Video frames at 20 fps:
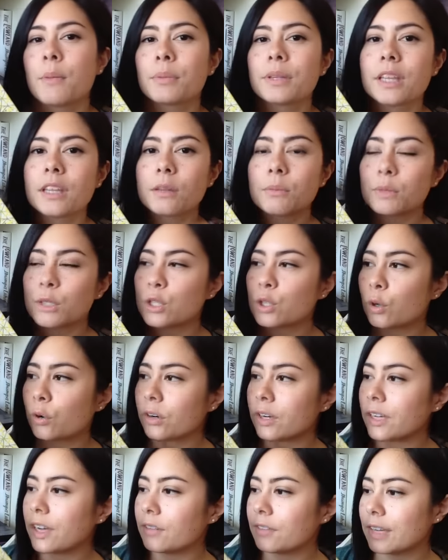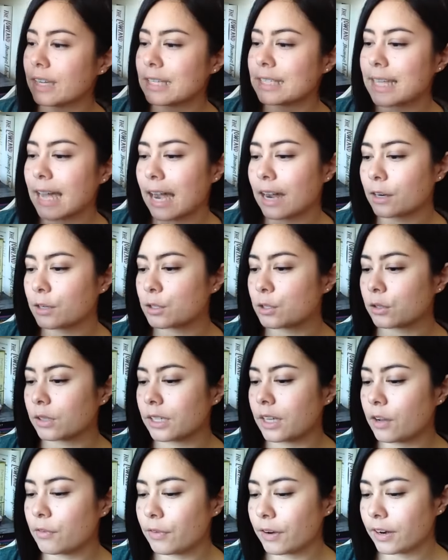But then the majority of it is
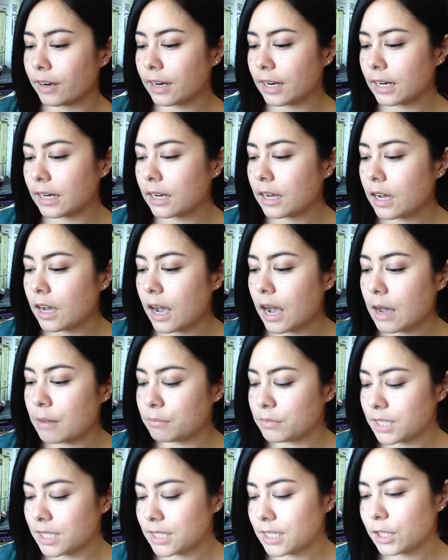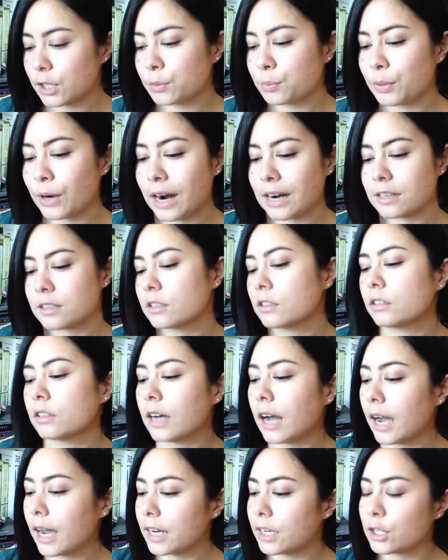actually a very um, detailed practical
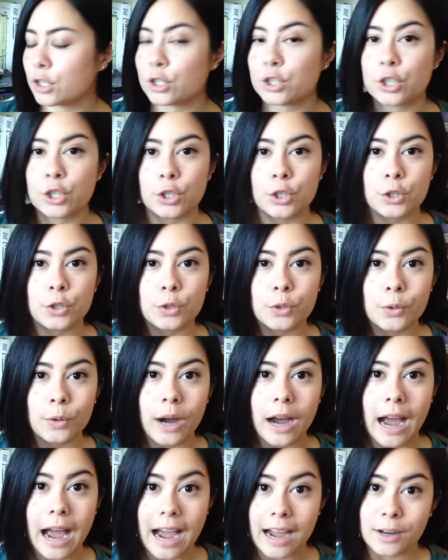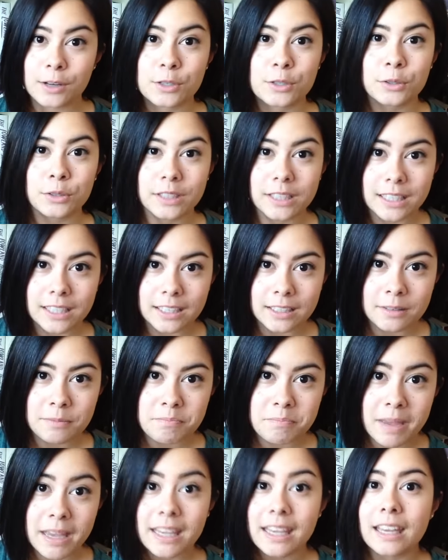guide to actually
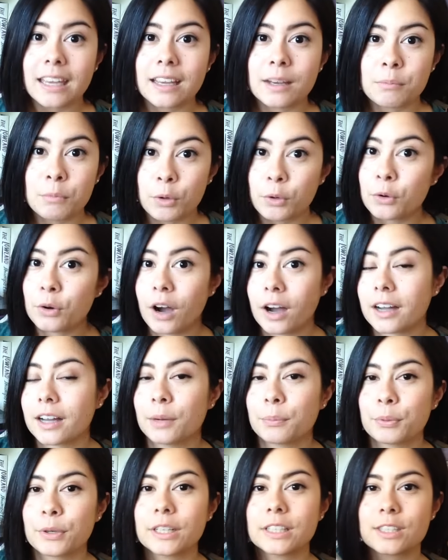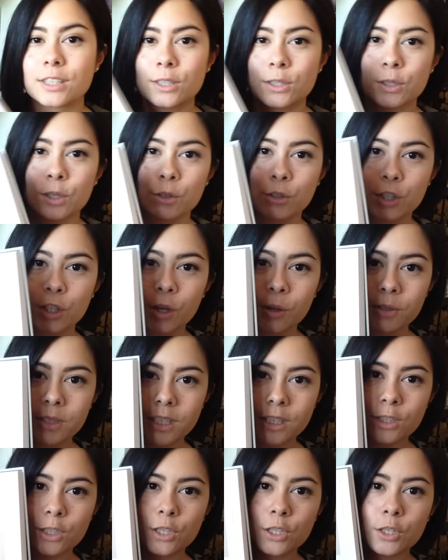making mokuhanga prints. So she goes
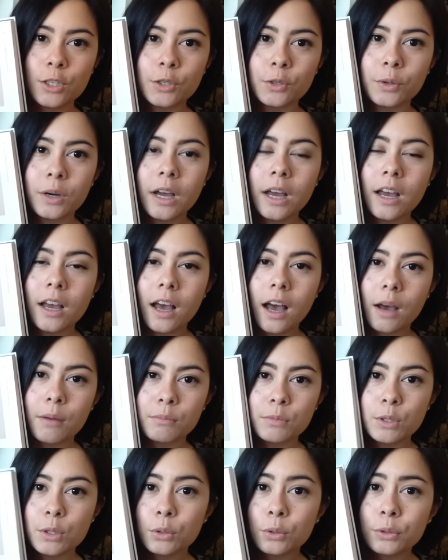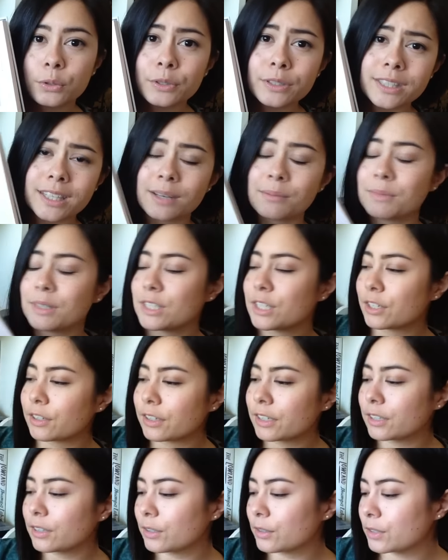into um, tools and
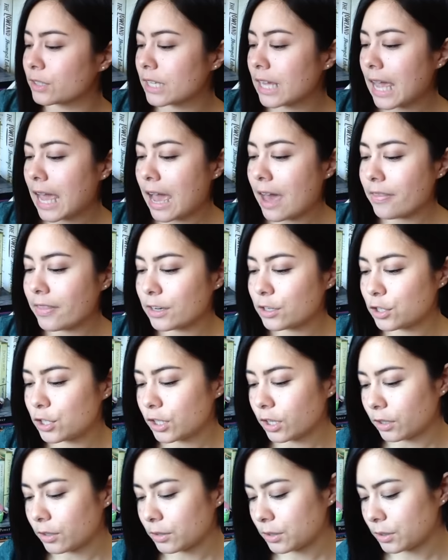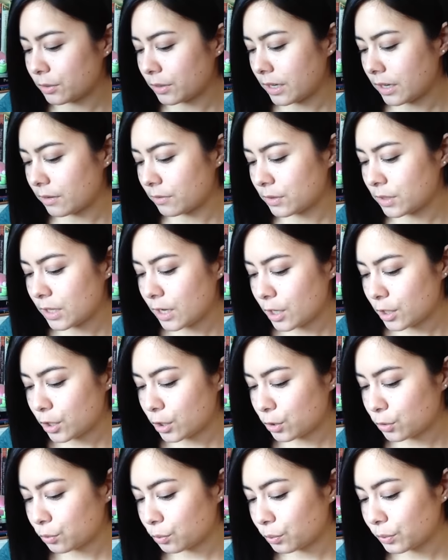materials, and then she also gives
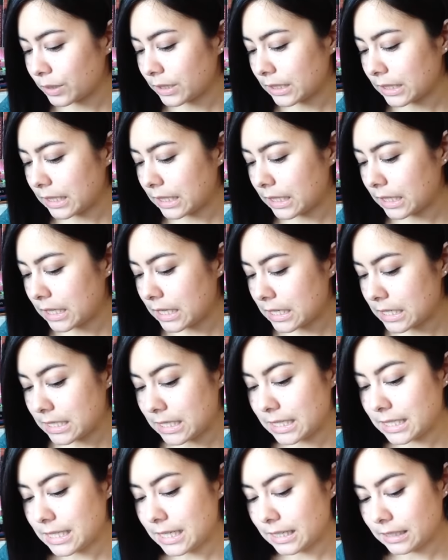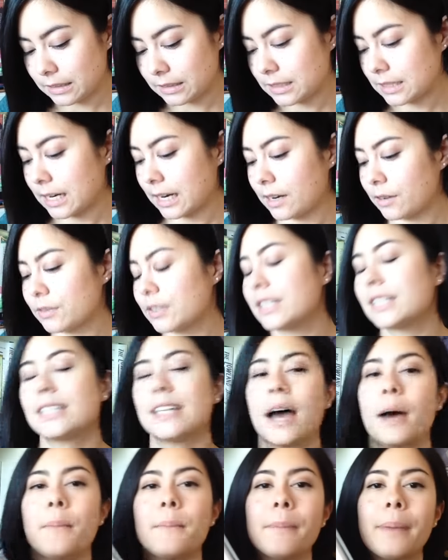just really detailed kind of
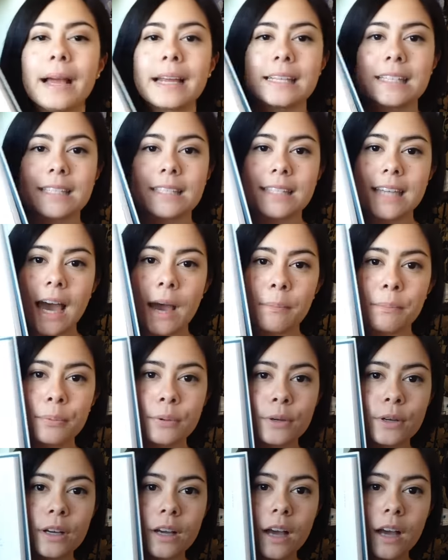step-by-step